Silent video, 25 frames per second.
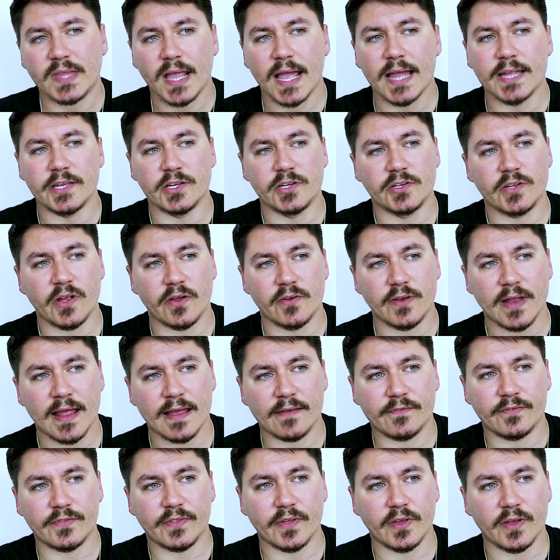and you don't
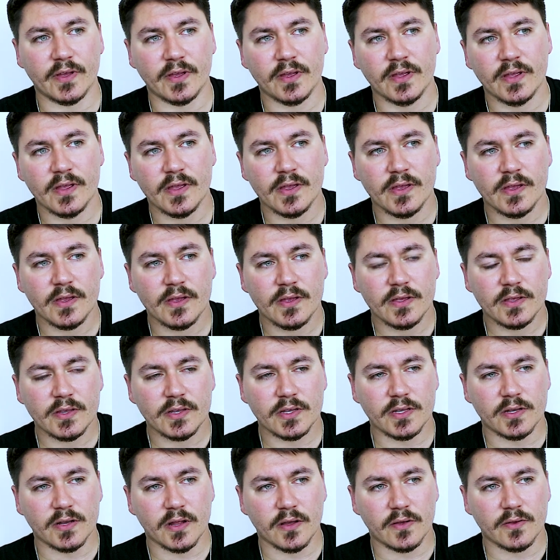have the,
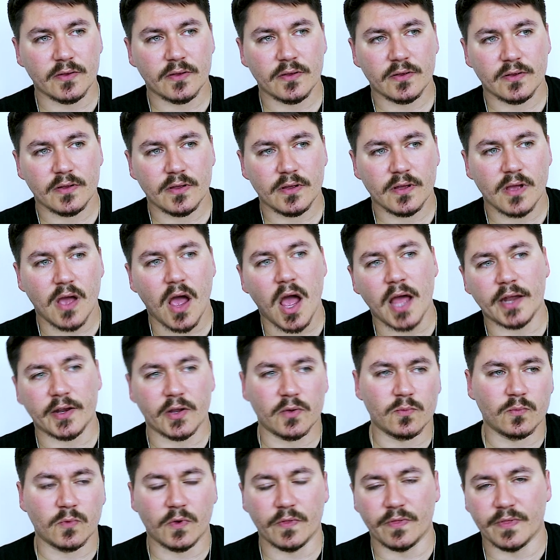you know, I
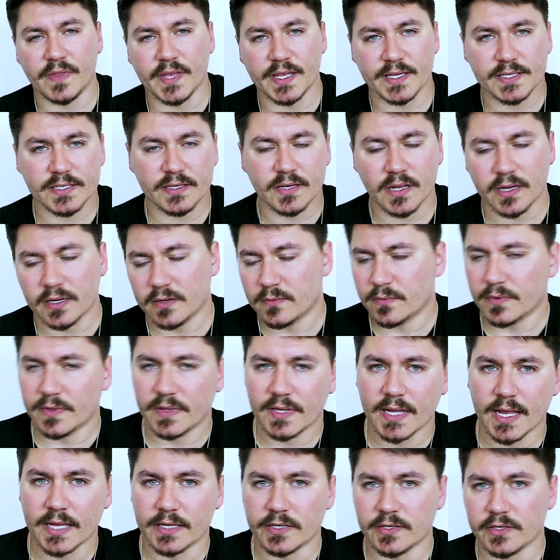don't want this and I don't
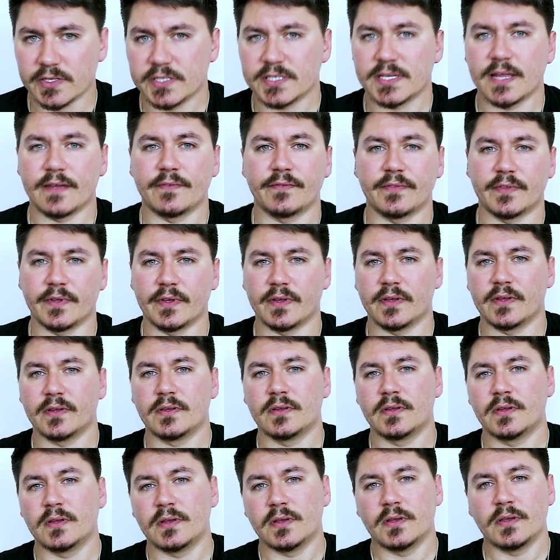want that. You just have the
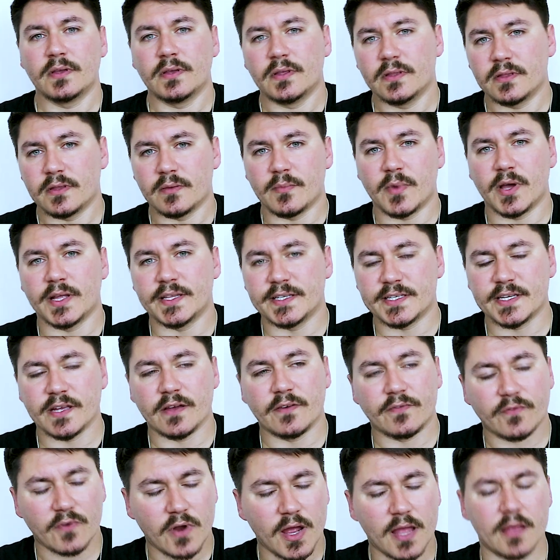mindset
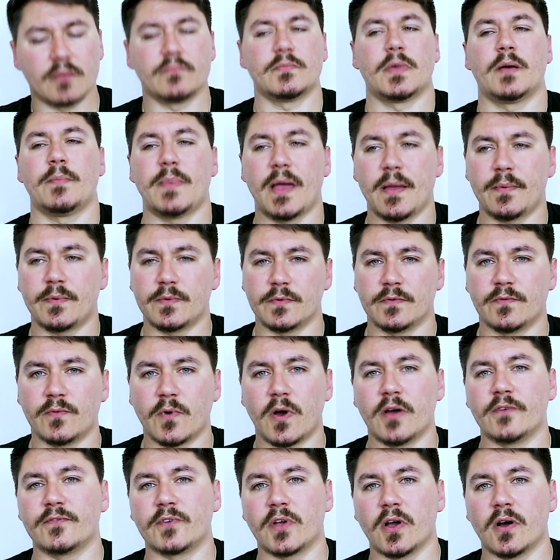of, right, I'm happy with
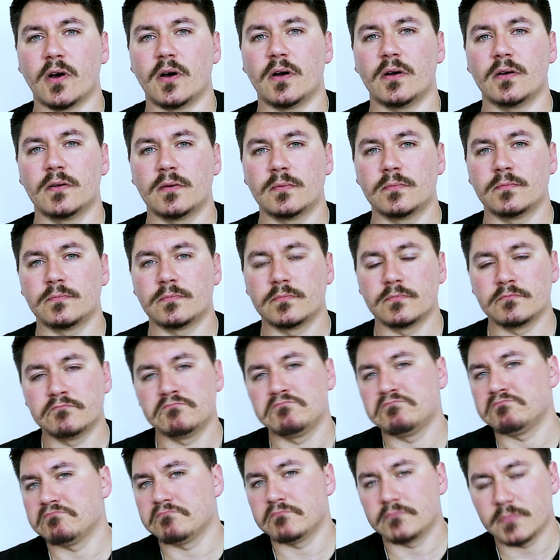what I've got.
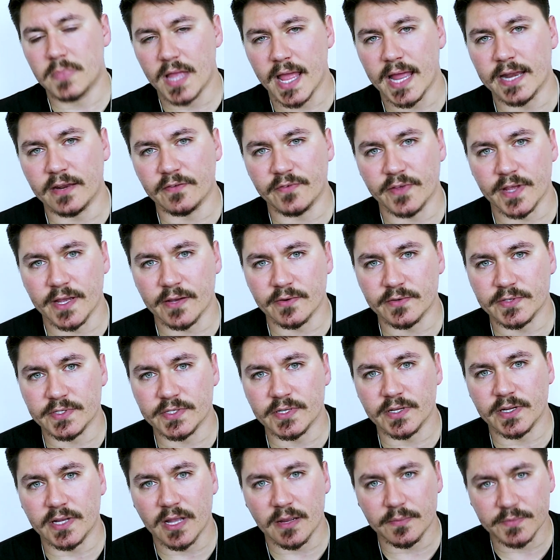Anything else
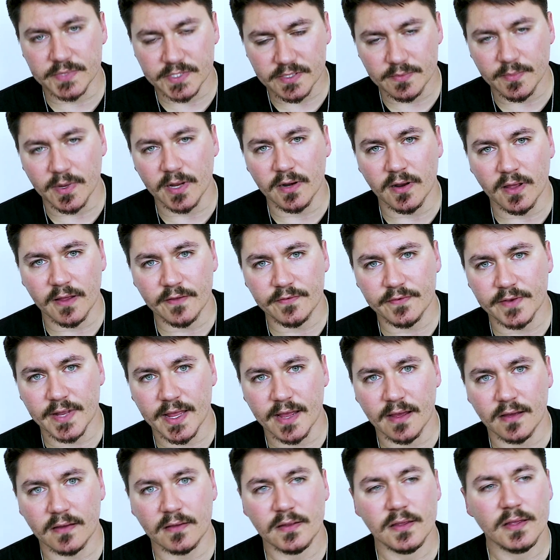that comes to my life
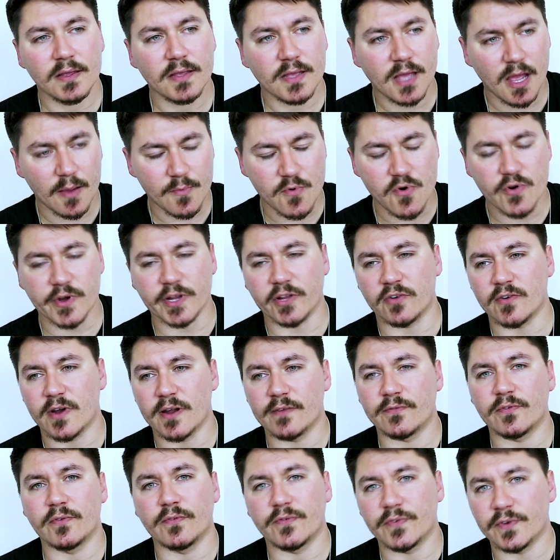now, I'm already
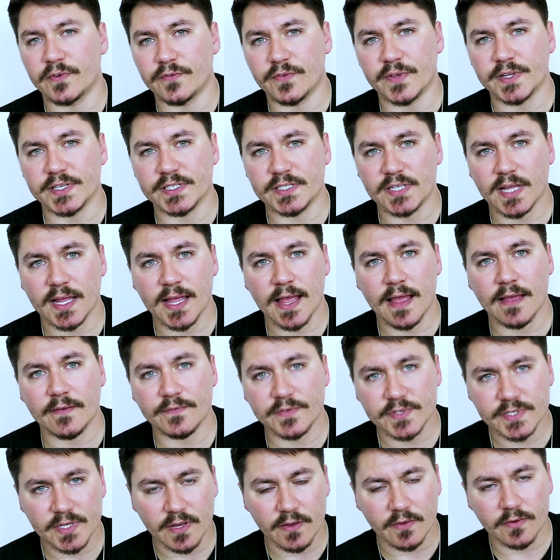grateful for the things I
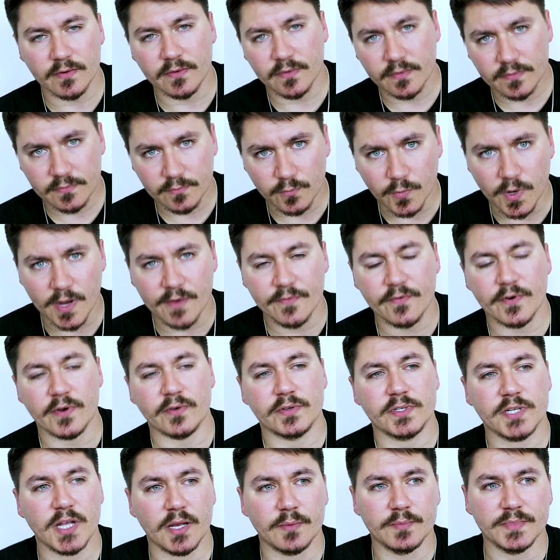have, so whatever
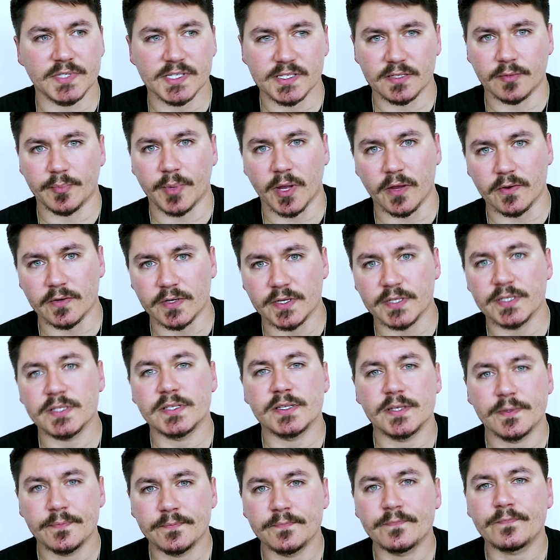else comes is a
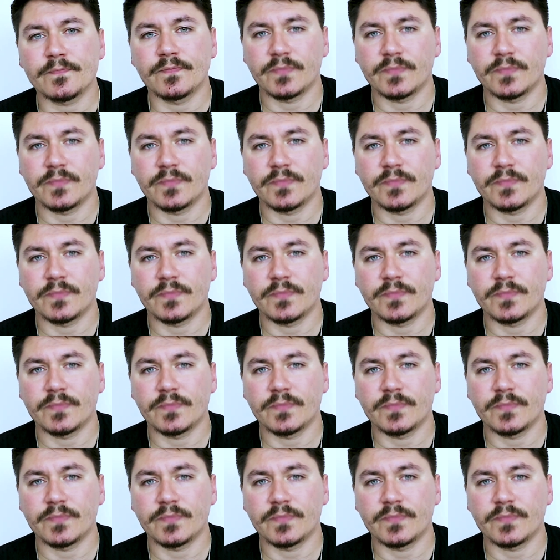bonus.